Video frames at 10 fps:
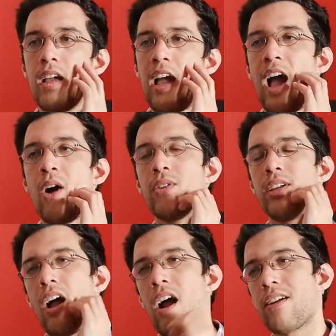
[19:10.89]
how
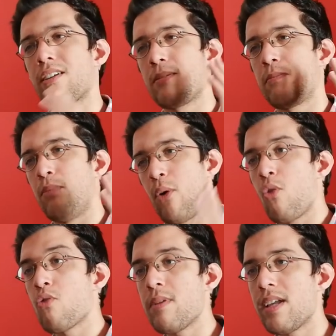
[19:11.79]
the arc
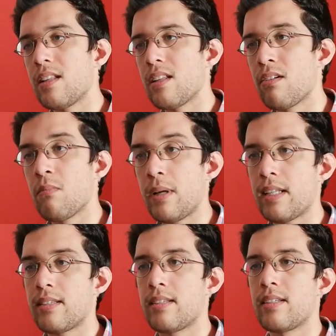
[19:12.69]
broke me a little
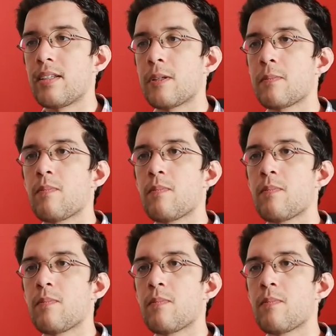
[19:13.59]
bit